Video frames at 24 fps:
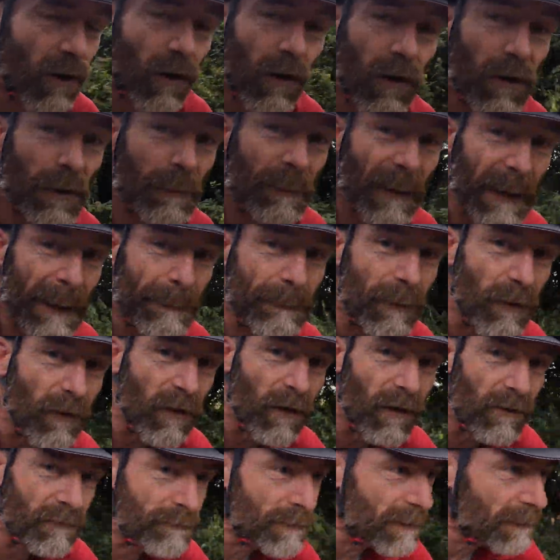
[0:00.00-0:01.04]
all the
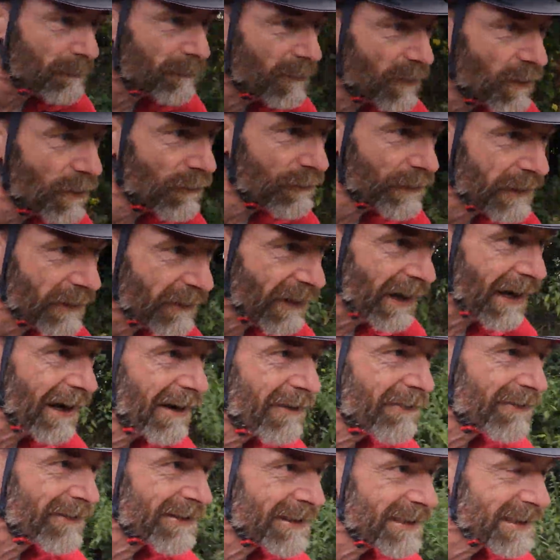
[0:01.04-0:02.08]
people who've been moving
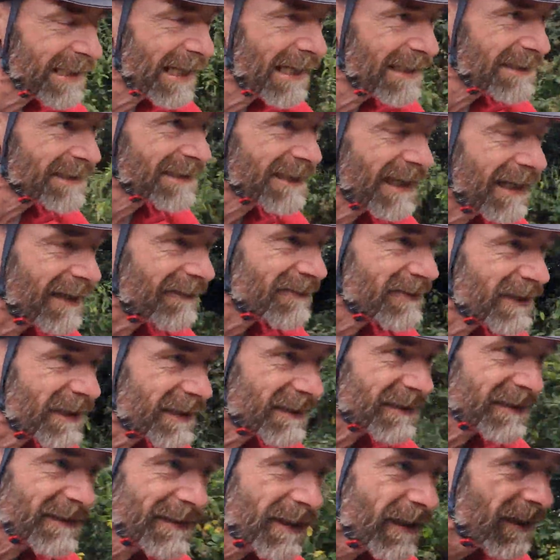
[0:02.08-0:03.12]
around in this
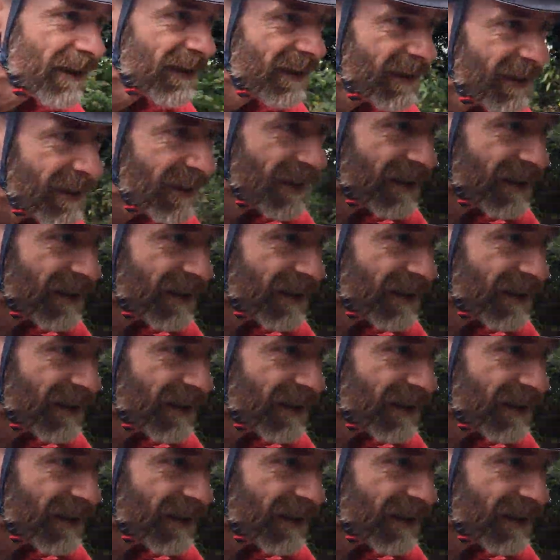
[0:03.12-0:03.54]
landscape since